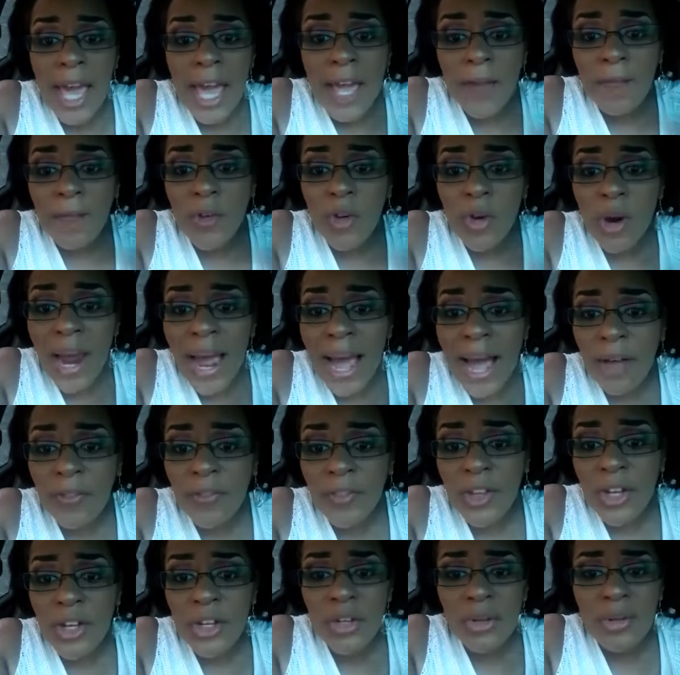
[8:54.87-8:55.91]
If you're
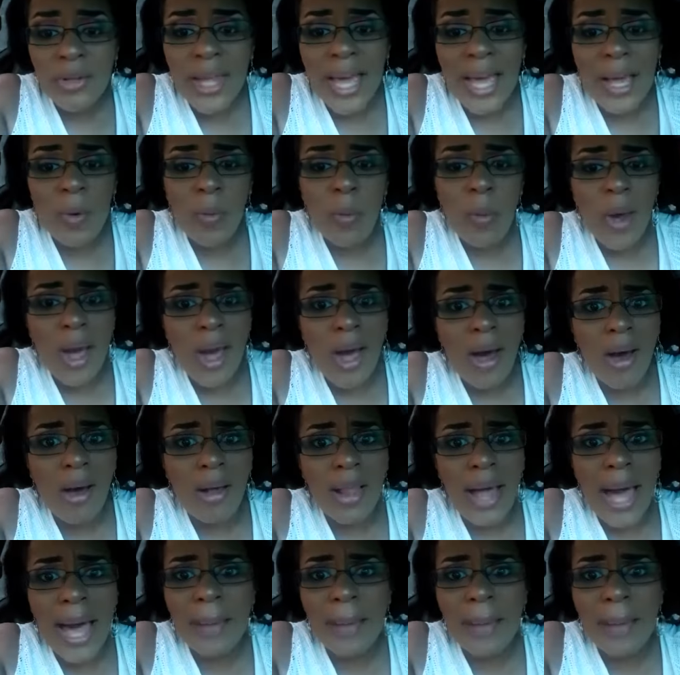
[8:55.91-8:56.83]
out there and you're like, well,